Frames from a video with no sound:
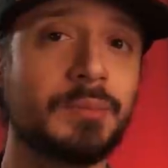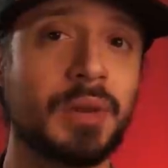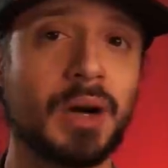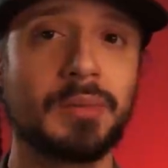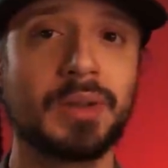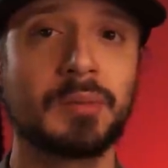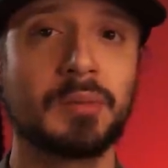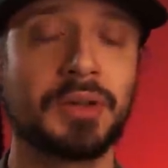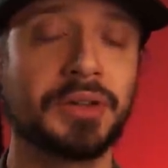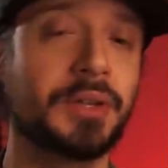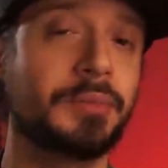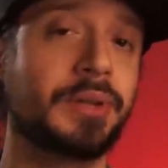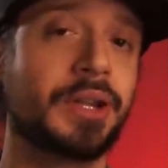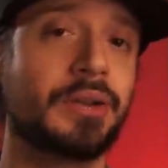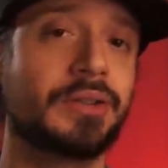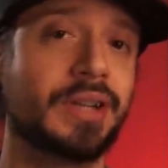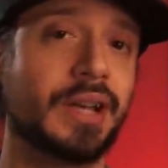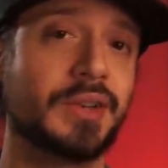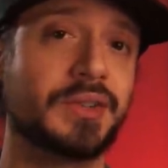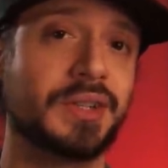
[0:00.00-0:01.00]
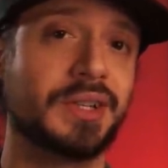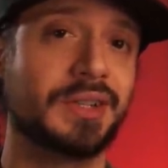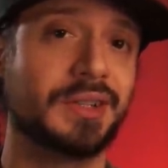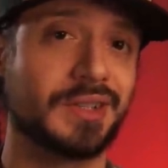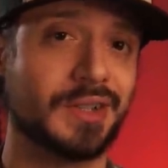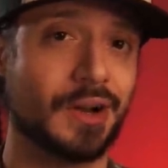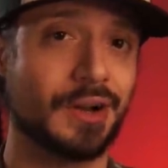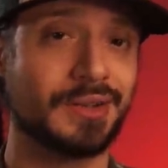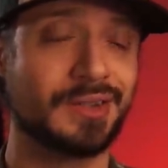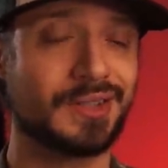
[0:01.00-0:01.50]
public multiplayer testing
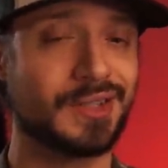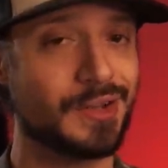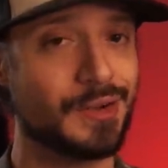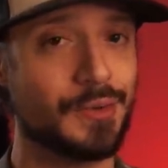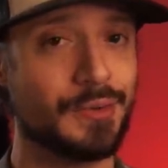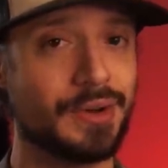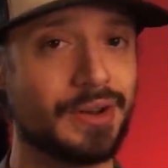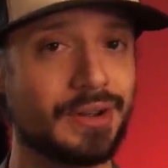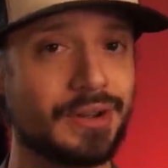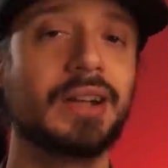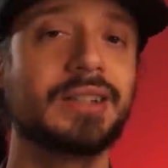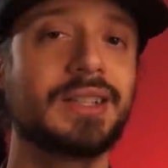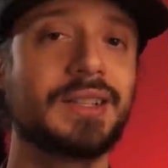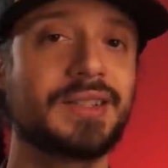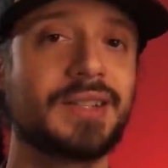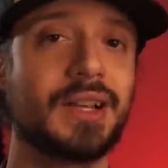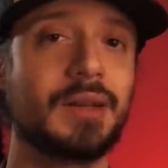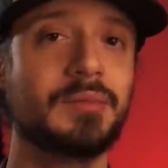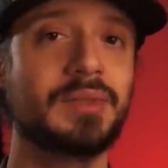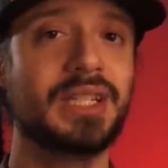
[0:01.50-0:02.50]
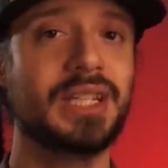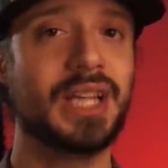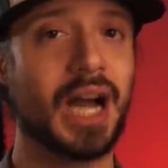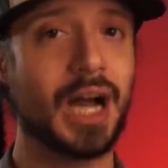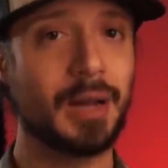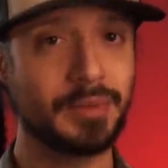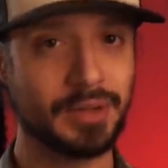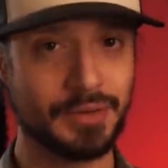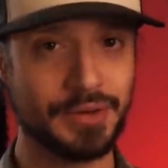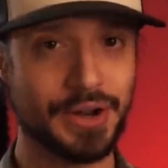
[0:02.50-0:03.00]
starts soon. Onto some
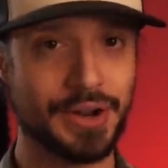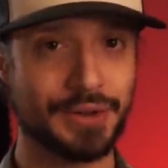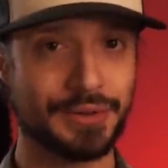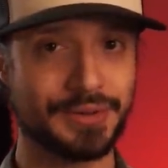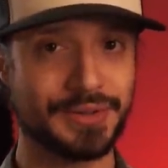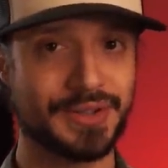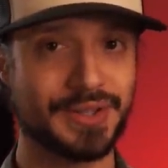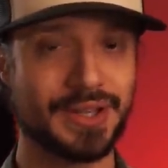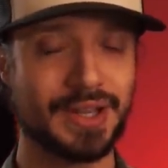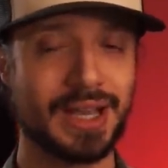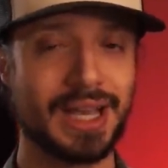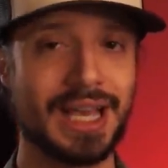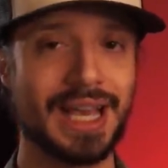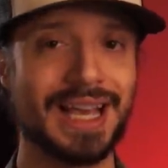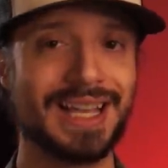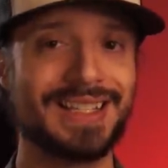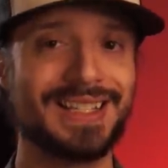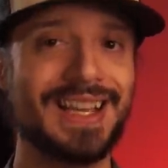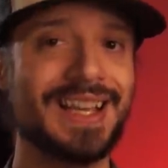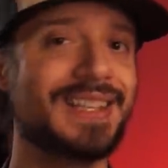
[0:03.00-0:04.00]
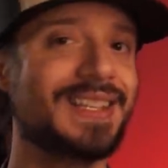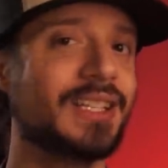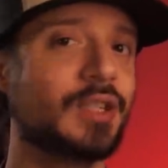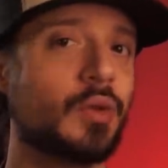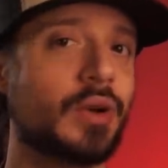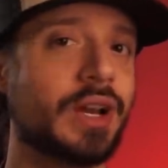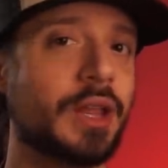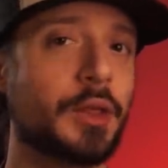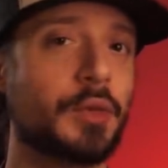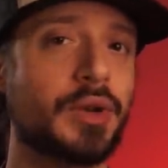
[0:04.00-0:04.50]
Diablo news. Season
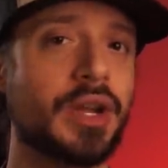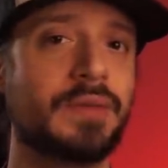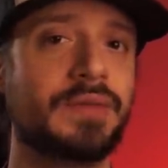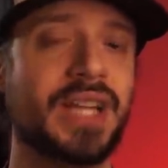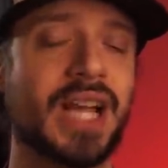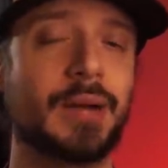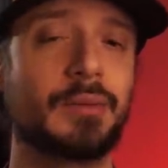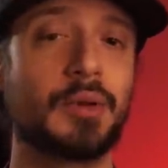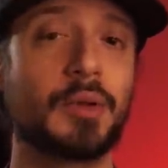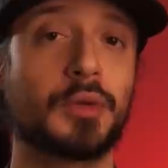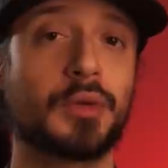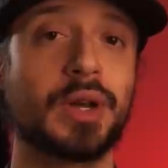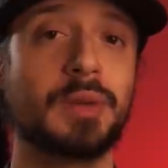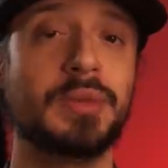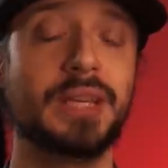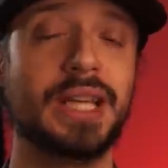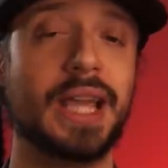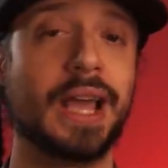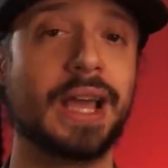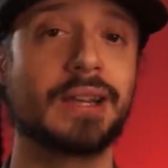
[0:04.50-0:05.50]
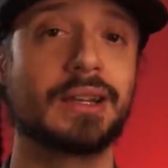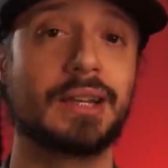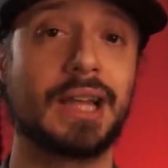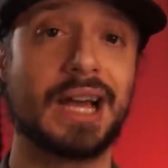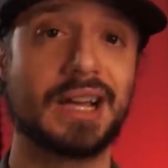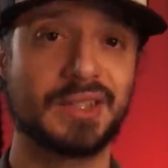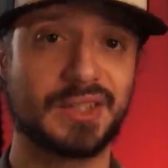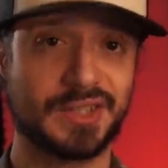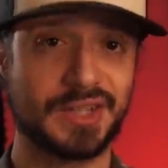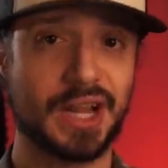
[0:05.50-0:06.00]
23 of Diablo 3 began
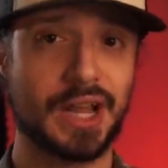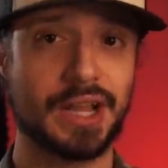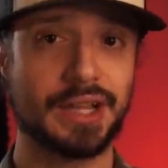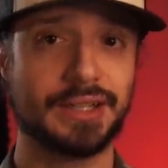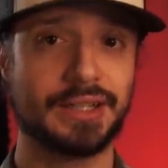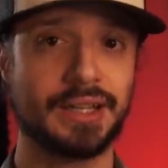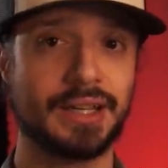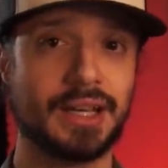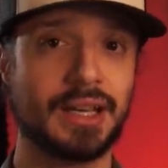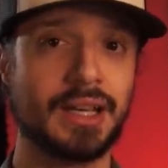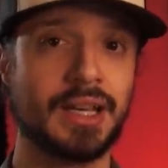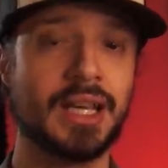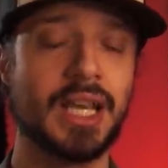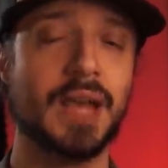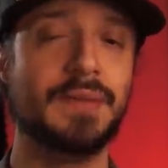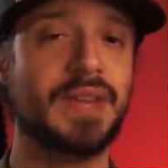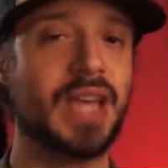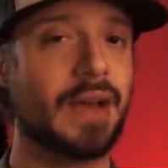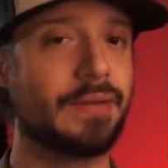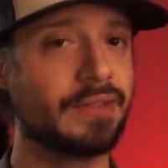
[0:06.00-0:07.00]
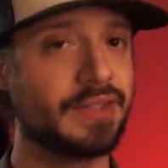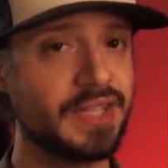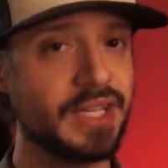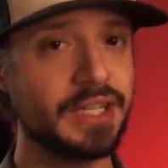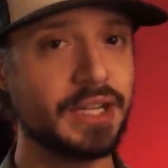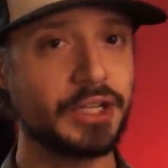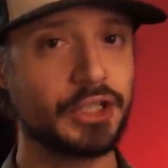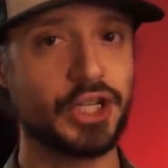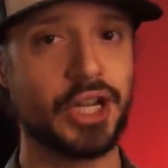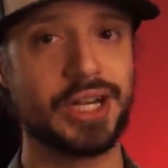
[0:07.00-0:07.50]
last night. If you haven't
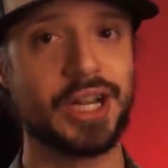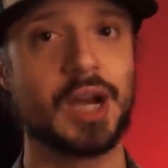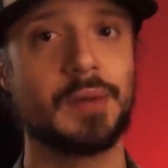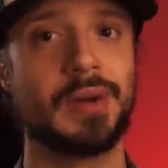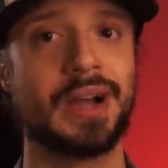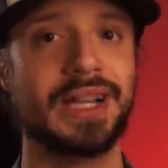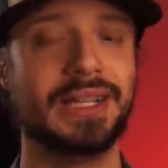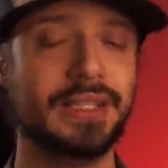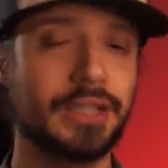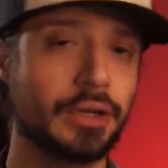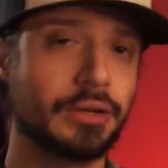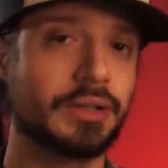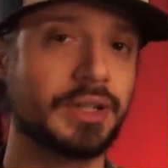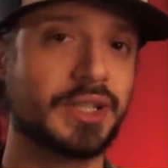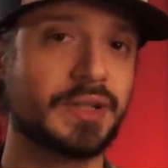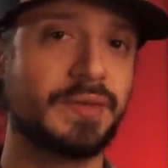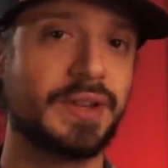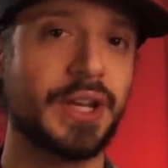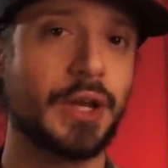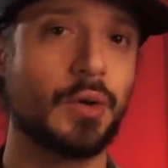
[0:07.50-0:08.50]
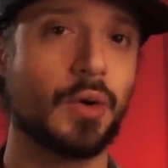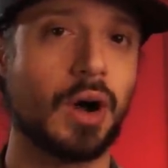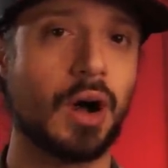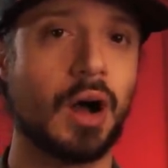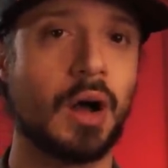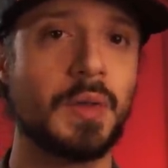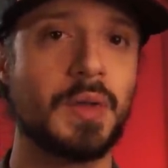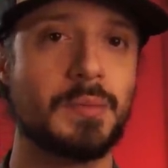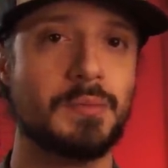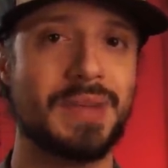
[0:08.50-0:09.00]
seen it, check out my tier list video
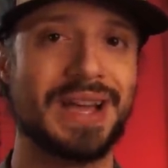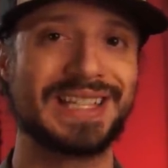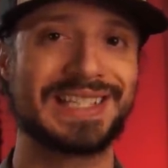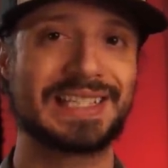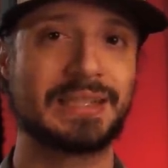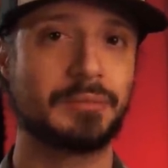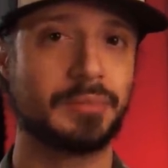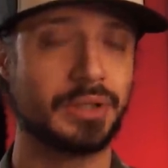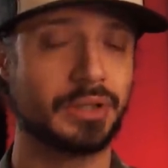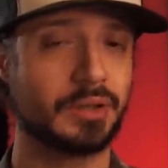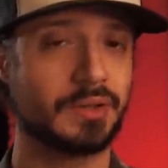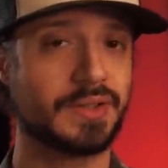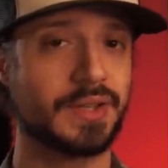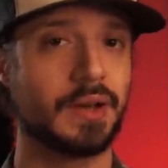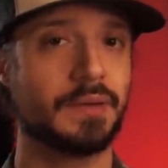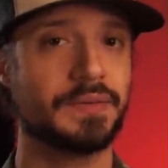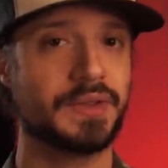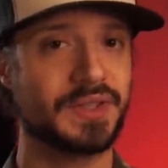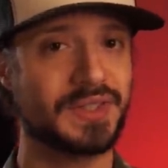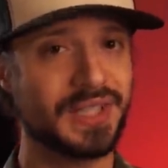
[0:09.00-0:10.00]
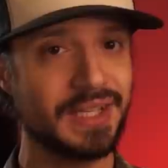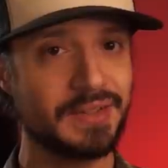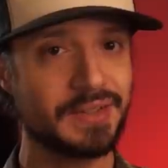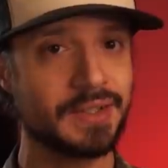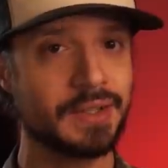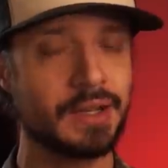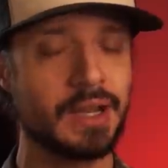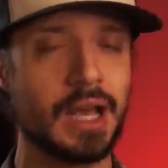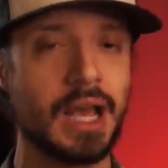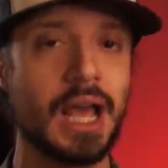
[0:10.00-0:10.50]
on the best builds of the
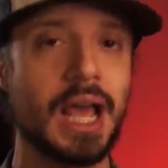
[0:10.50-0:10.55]
season,